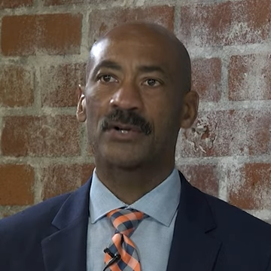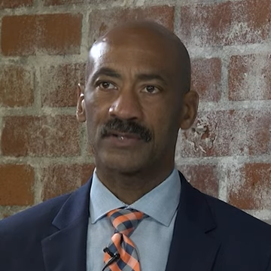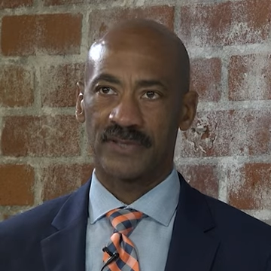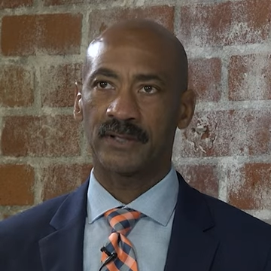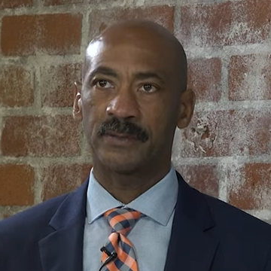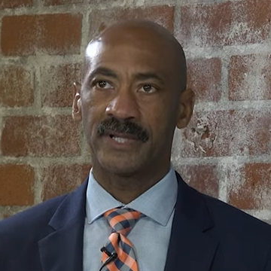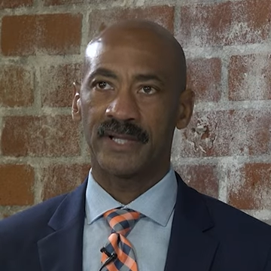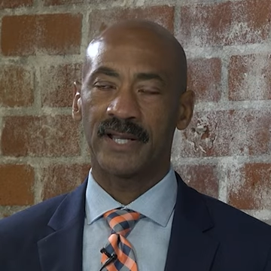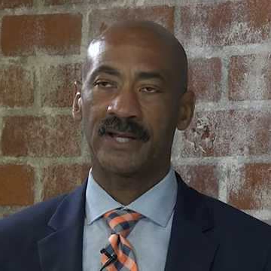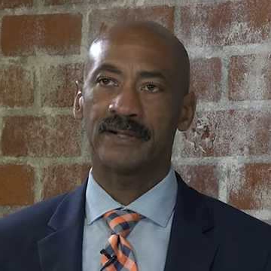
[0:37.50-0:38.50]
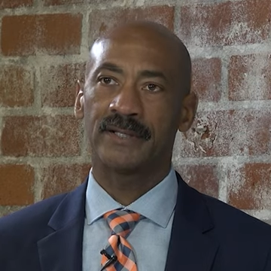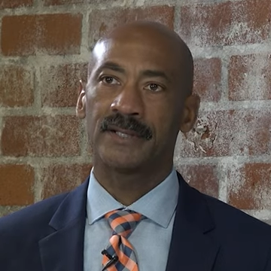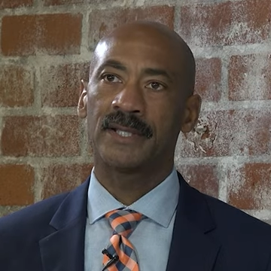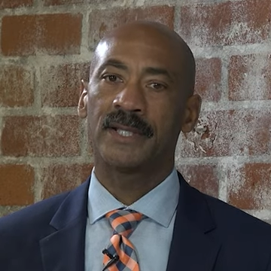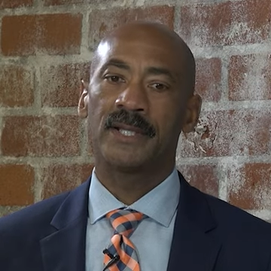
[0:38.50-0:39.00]
start developing in that
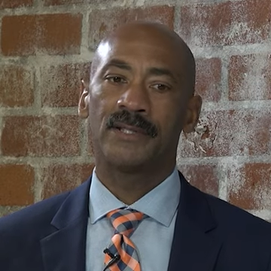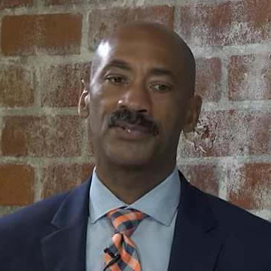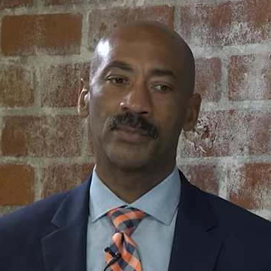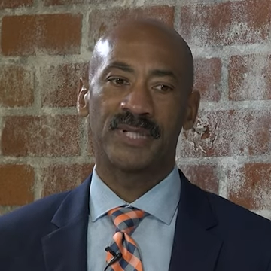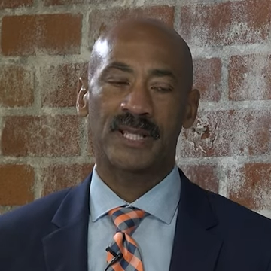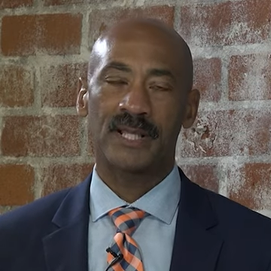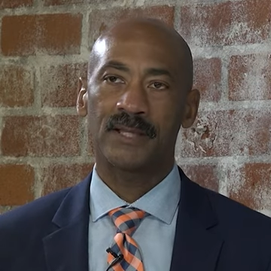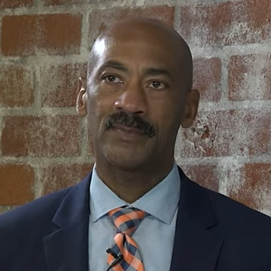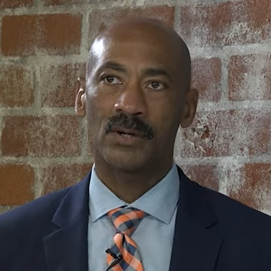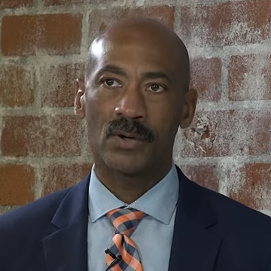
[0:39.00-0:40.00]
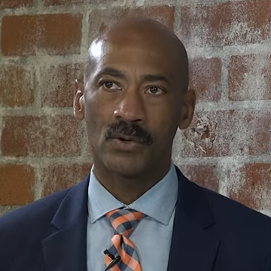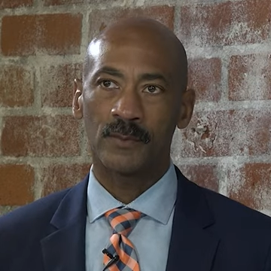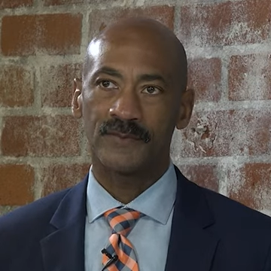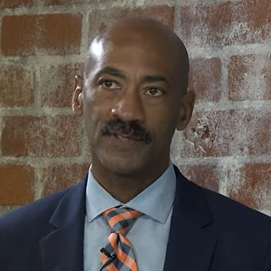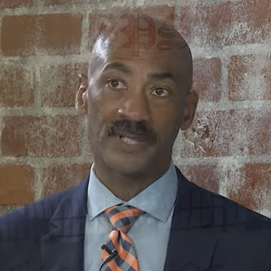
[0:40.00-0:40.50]
area. So it became the
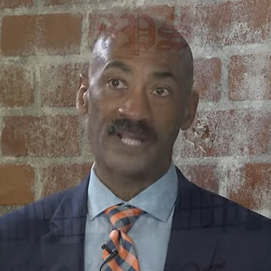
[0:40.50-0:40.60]
home of the